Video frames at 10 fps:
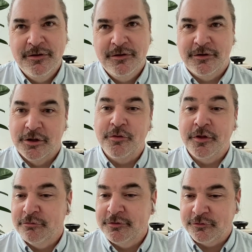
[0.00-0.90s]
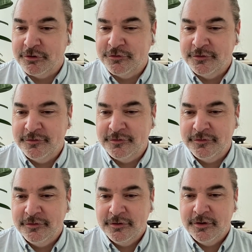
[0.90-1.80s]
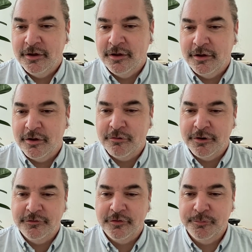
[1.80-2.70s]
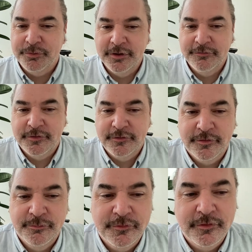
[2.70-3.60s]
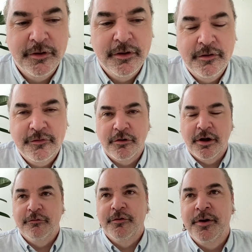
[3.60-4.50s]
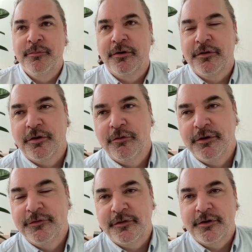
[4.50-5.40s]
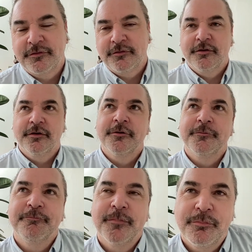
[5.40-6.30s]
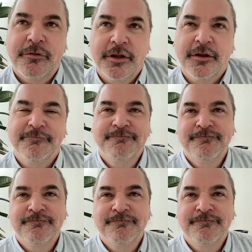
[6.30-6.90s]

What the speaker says: clothing restrictions according to their belief systems. So I remember there was a pretty